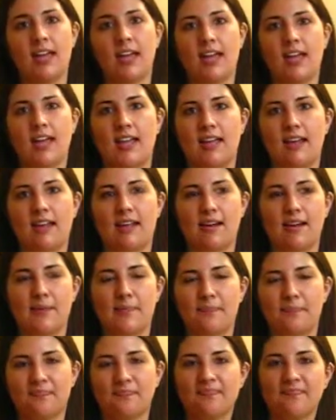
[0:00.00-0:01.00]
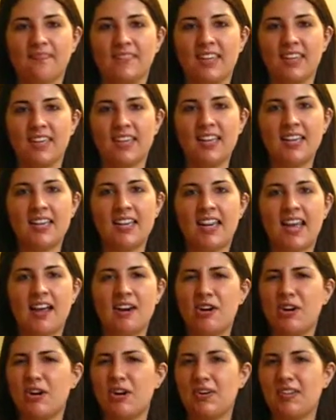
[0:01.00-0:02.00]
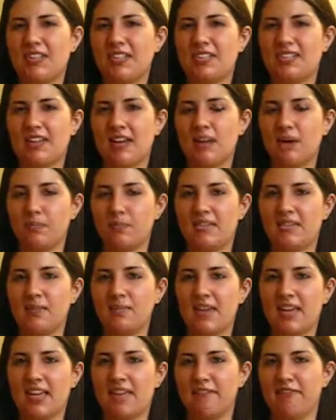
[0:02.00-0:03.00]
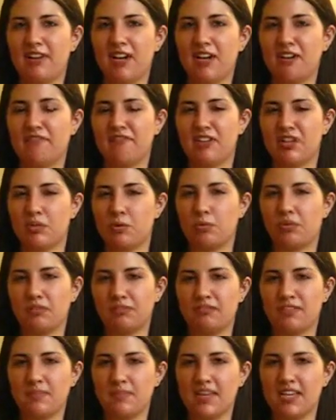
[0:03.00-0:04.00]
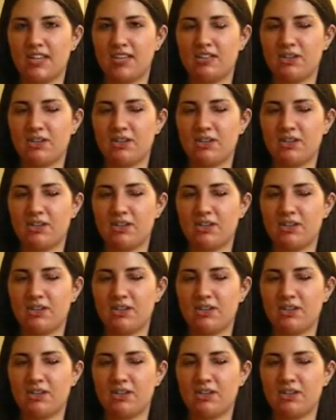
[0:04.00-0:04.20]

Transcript: And I don't know, it just helps to make it very visual for me,